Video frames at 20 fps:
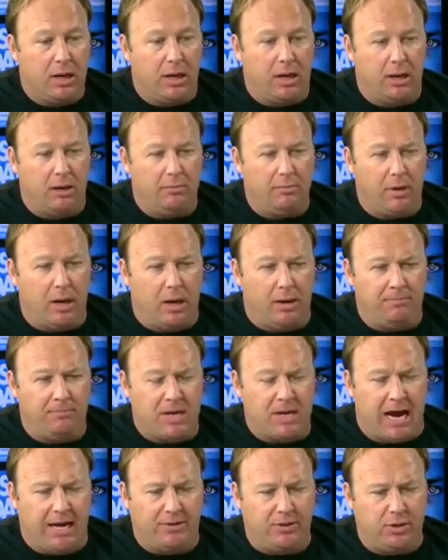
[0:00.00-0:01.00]

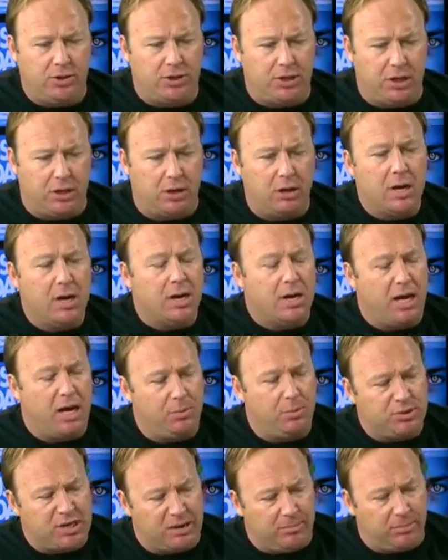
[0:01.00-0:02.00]
died this year. He
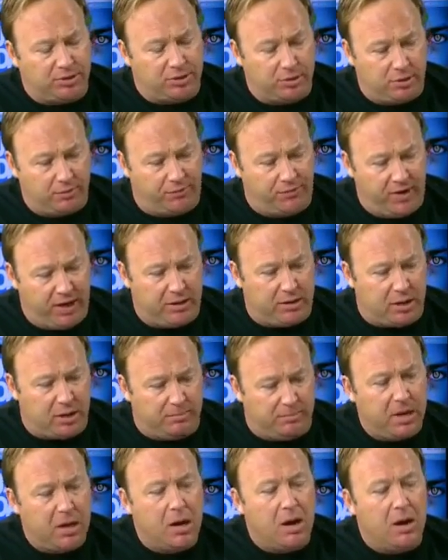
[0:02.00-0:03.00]
was able to defeat
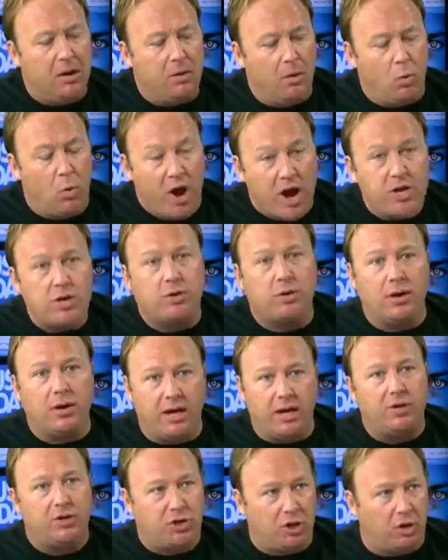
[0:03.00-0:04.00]
them. When you can
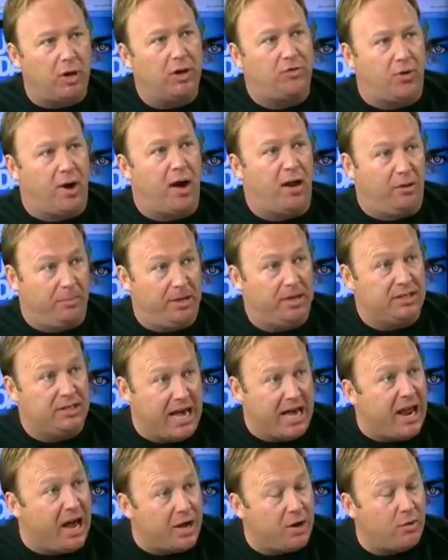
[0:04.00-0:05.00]
get a jury trial, I mean, is
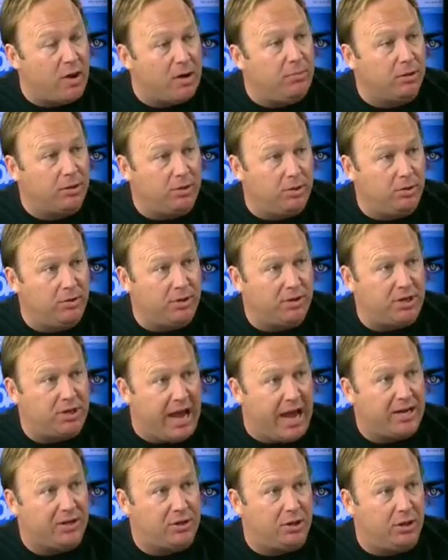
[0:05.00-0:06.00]
that how you're able to do this,
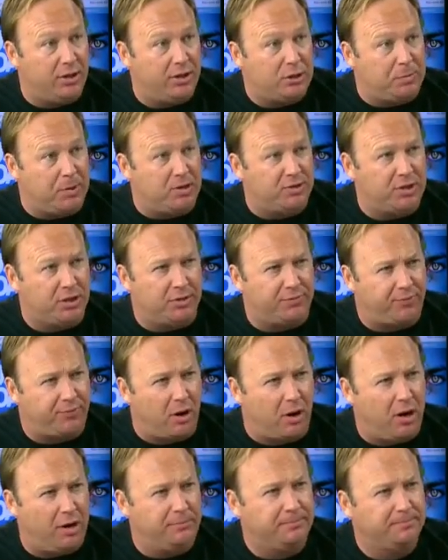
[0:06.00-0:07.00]
actually exposing the
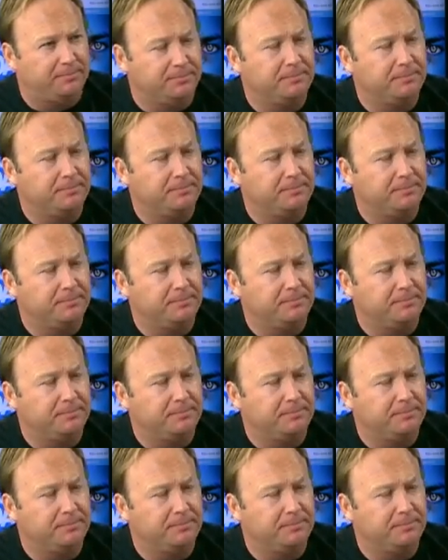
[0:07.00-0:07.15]
fraud?